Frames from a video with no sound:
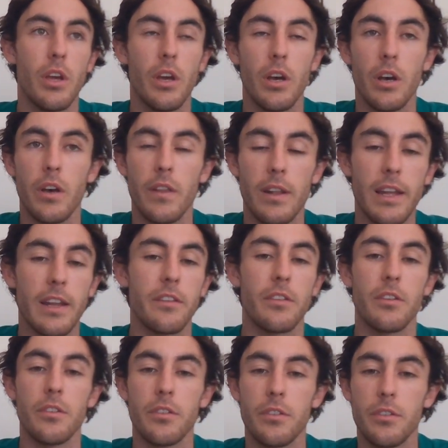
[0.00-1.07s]
the
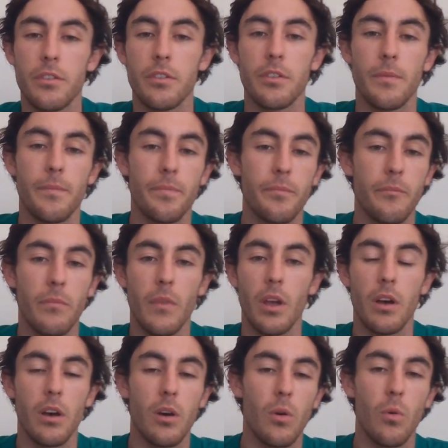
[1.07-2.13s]
lettuce,
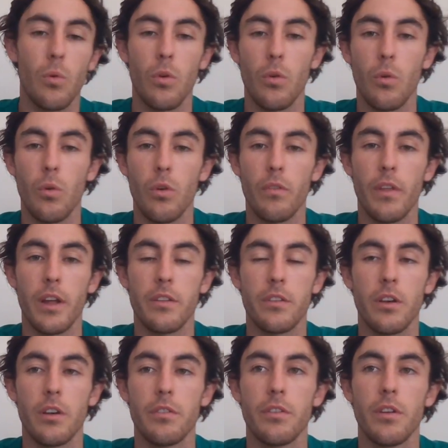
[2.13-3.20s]
all of that
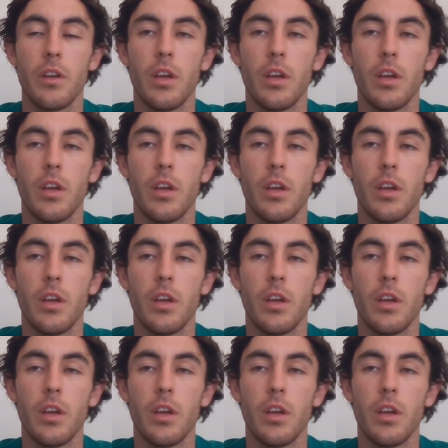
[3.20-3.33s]
stuff,